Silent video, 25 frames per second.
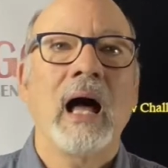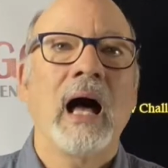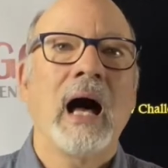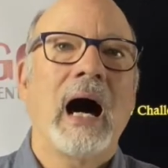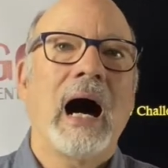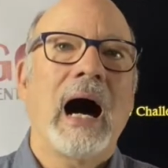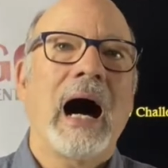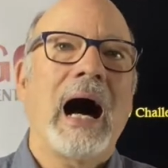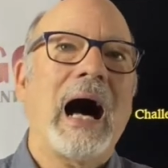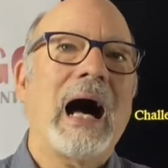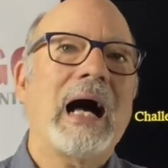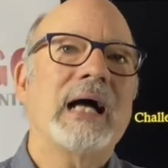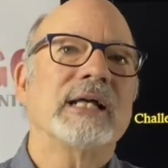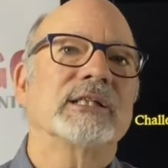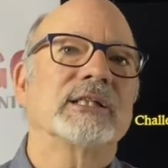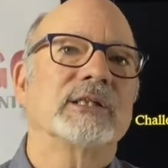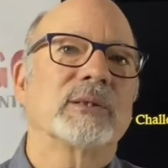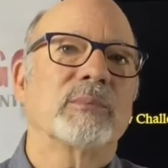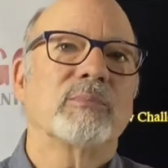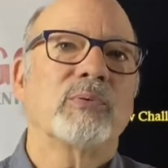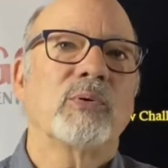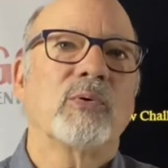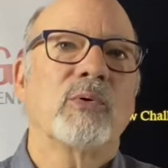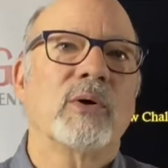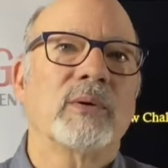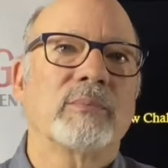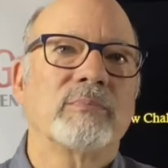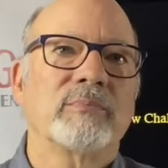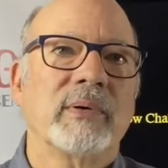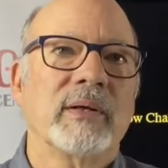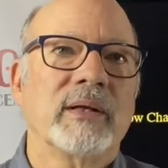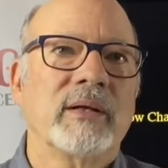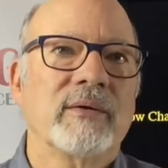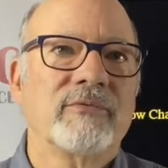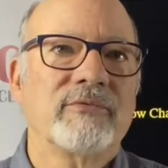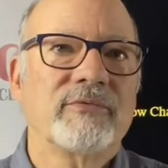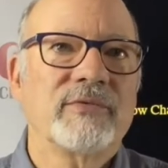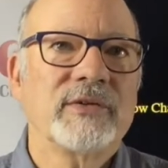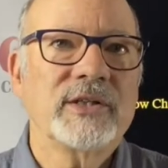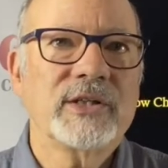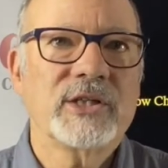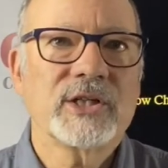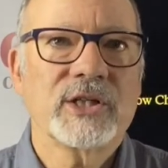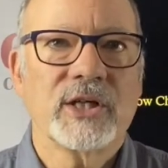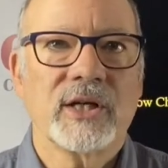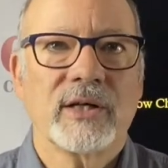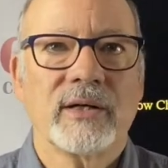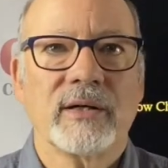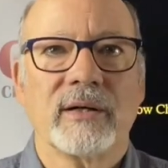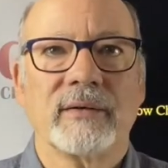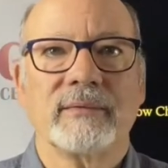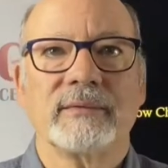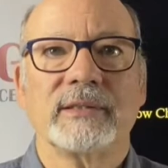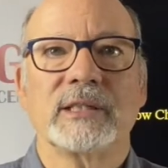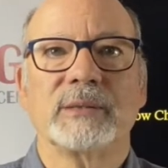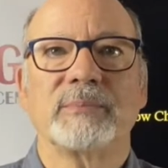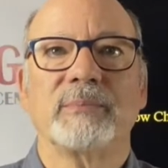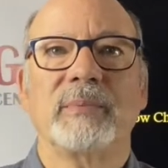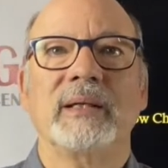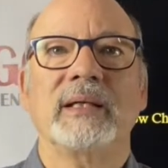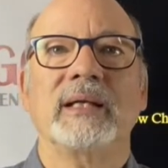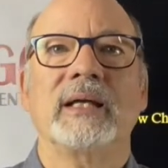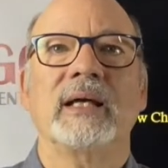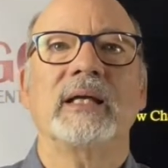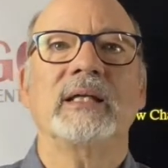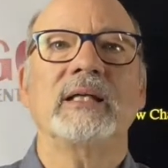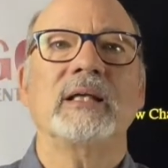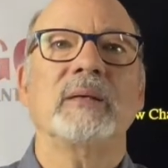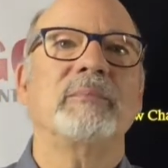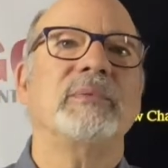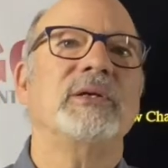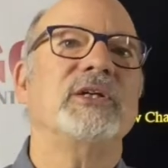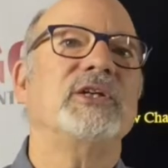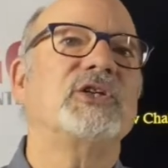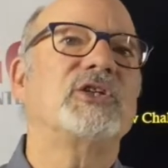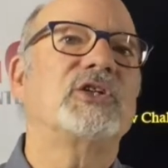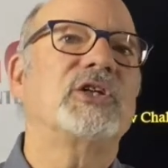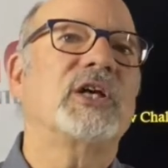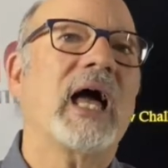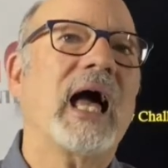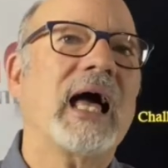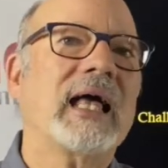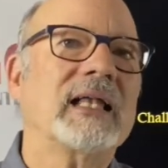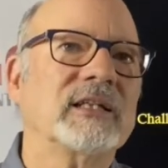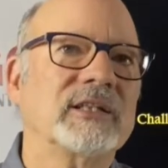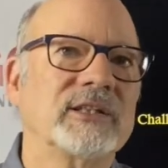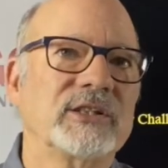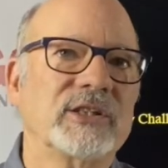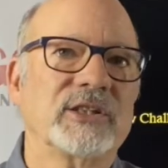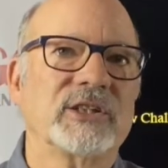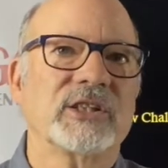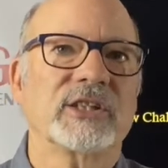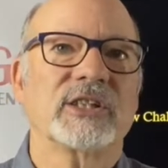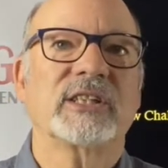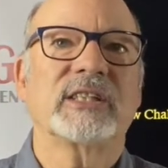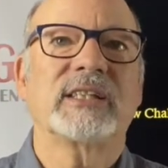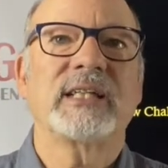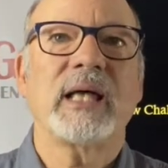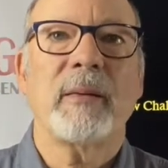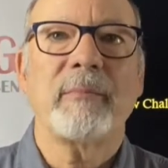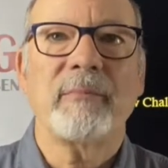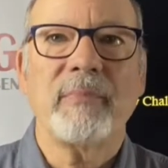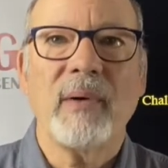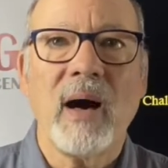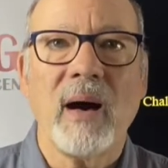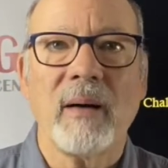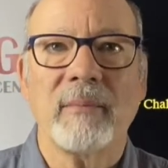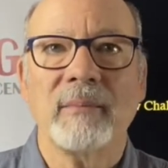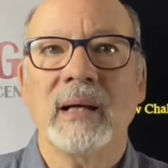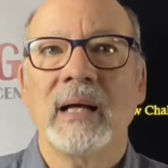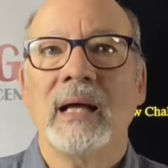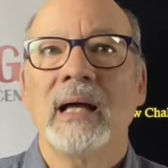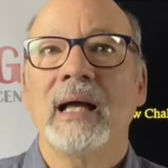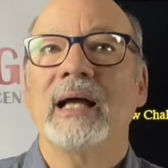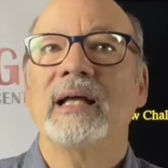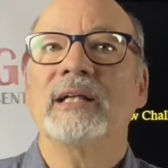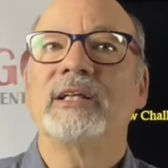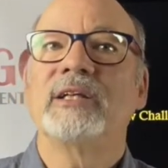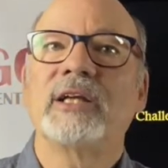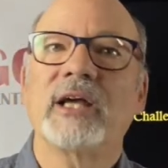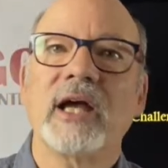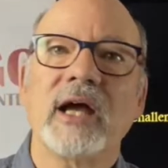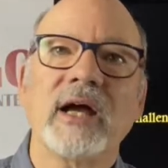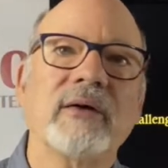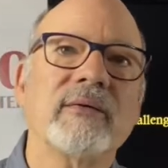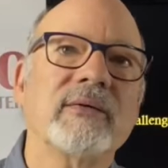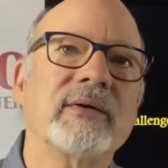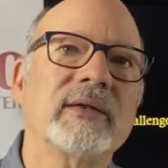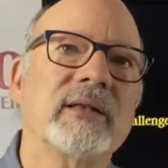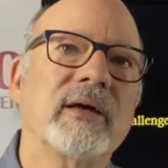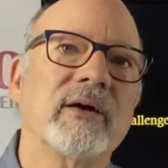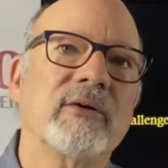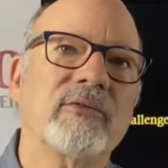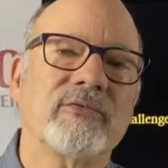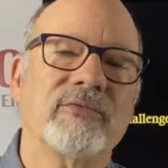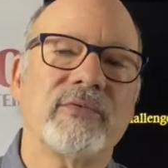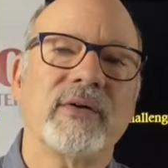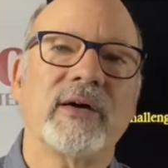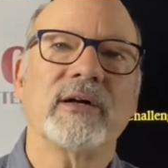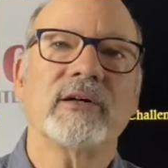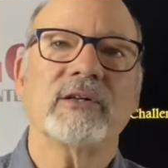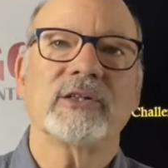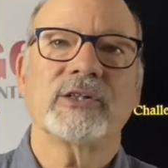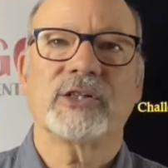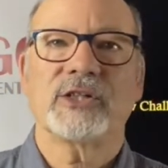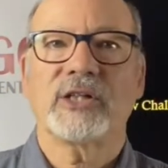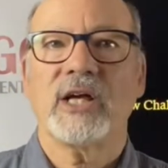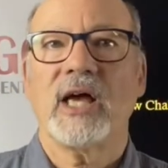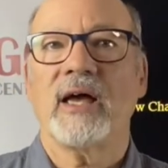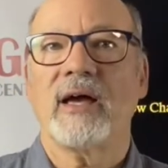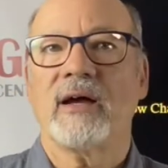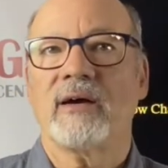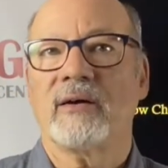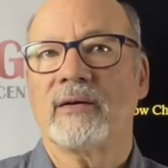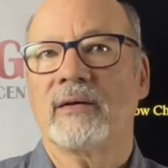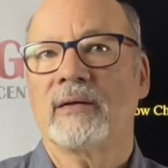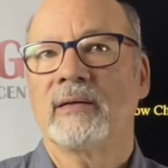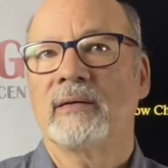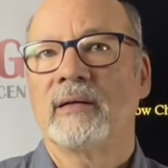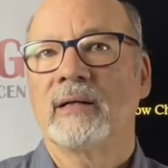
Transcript: high support beneficiaries begin to be challenged to step up and carry their fair share.